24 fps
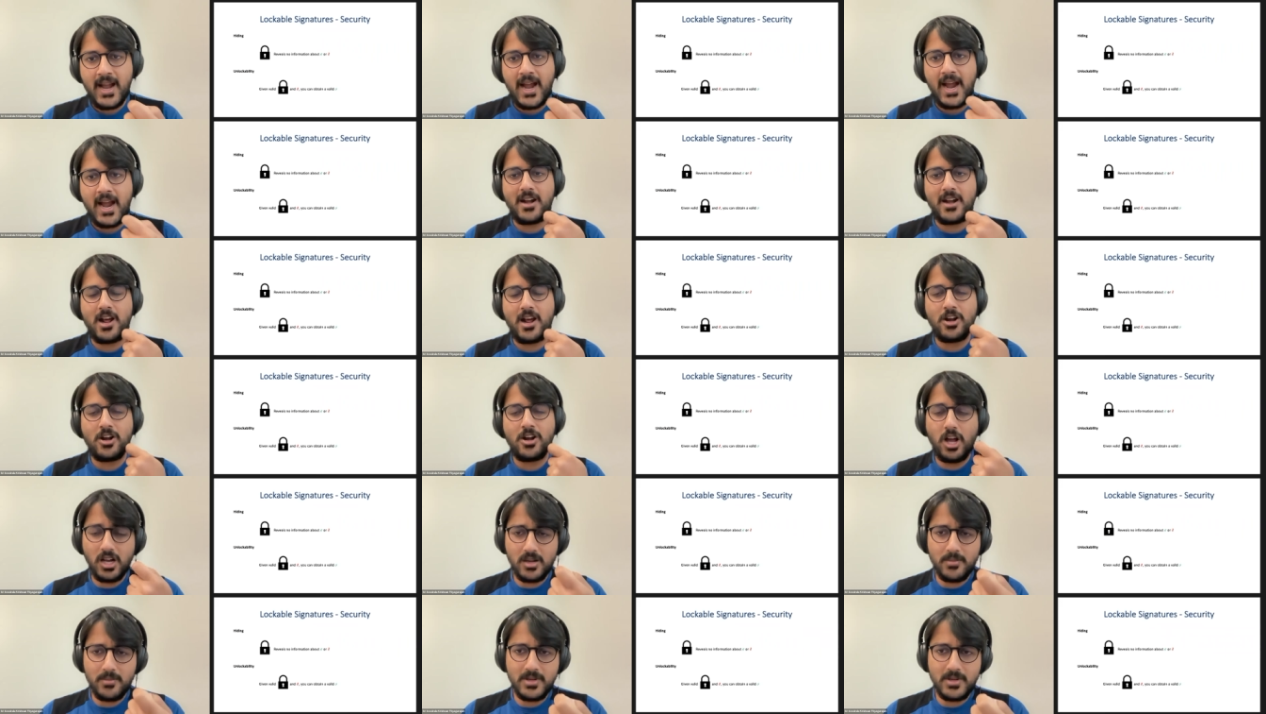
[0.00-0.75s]
And
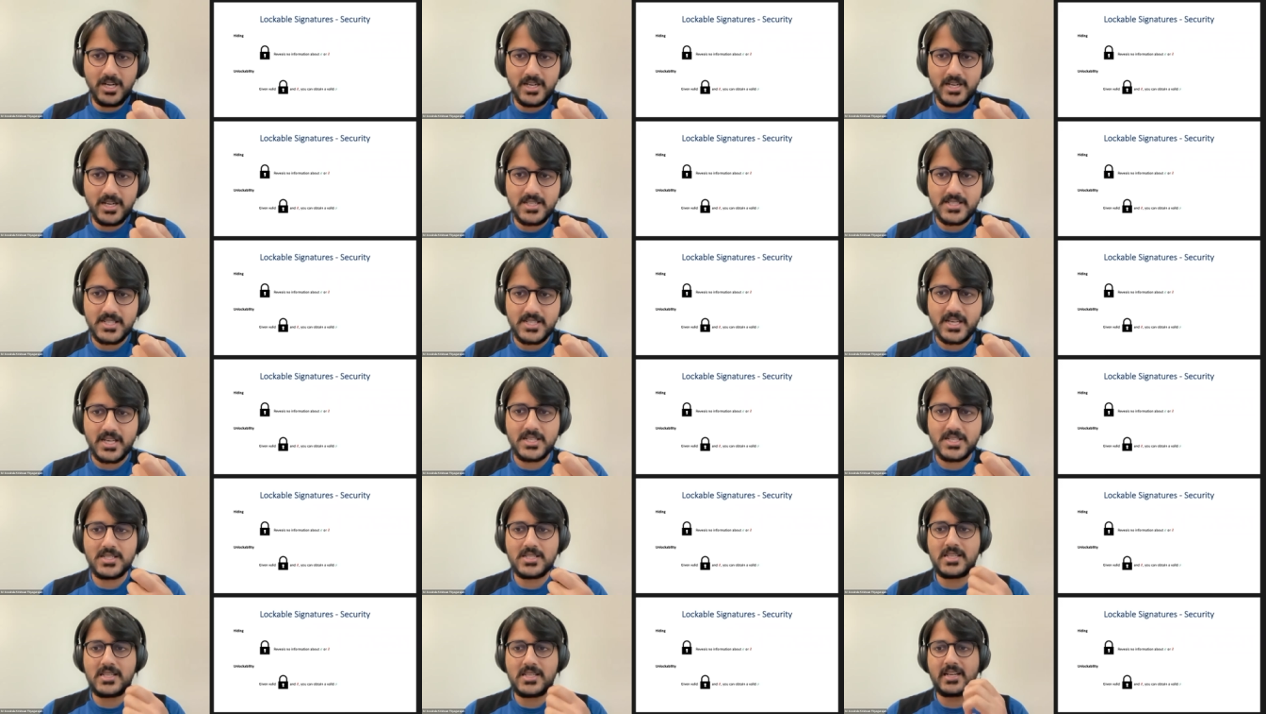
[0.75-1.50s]
unlockability
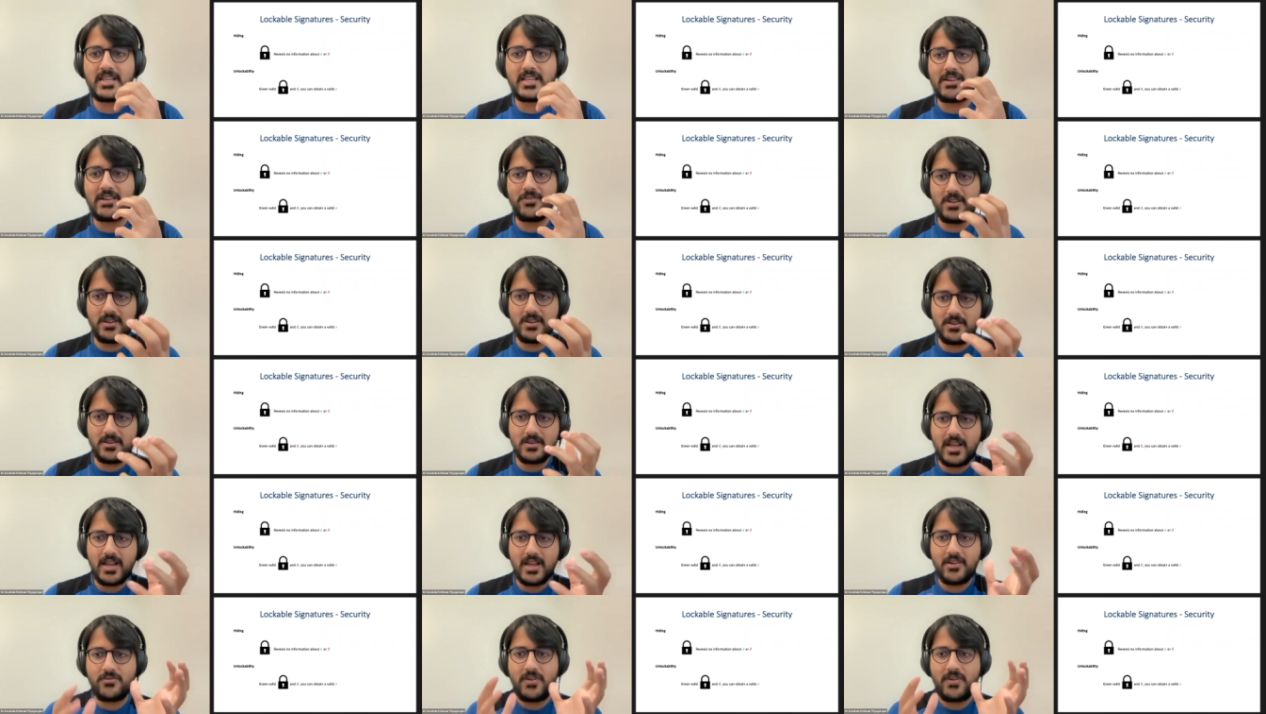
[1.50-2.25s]
says that
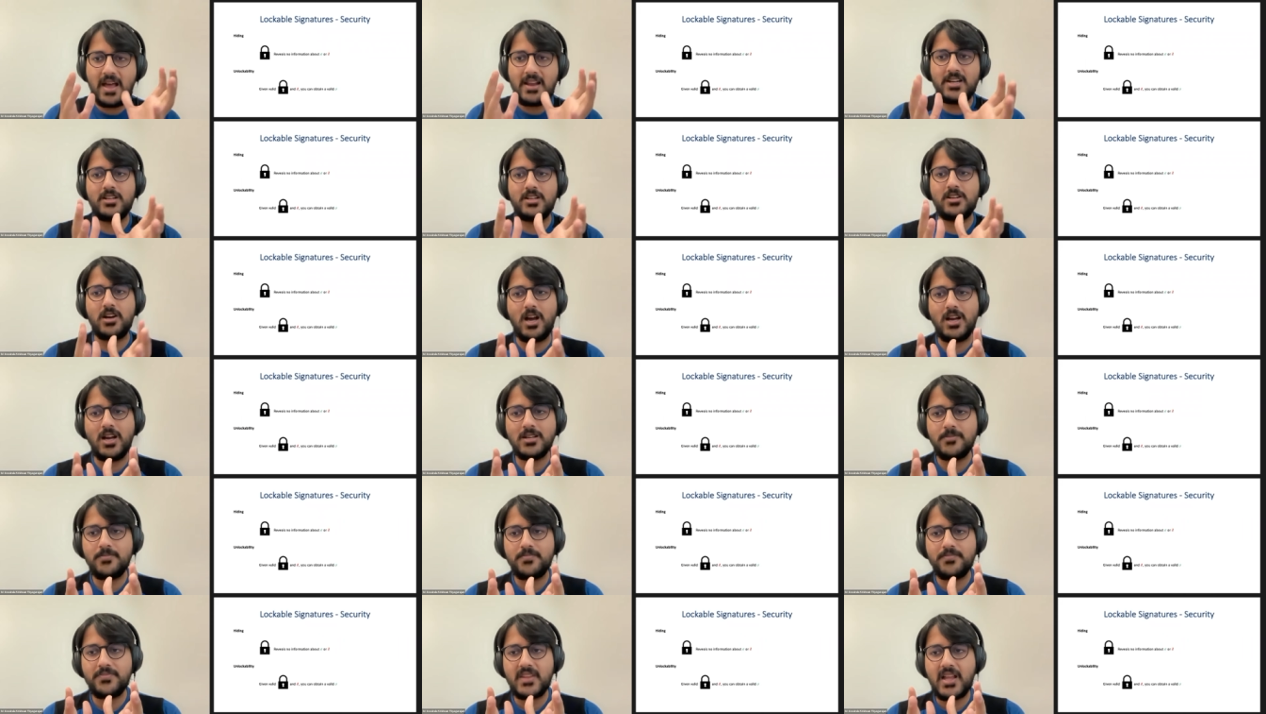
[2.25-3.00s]
given a valid
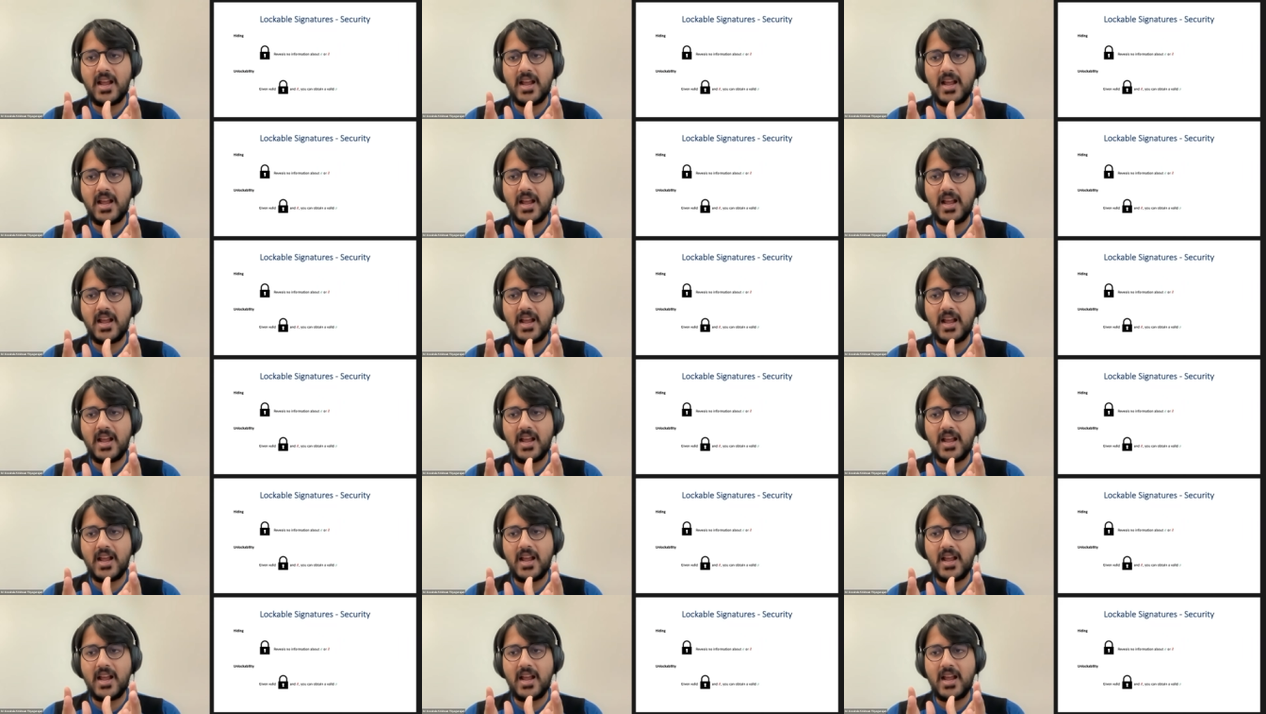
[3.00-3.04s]
lock,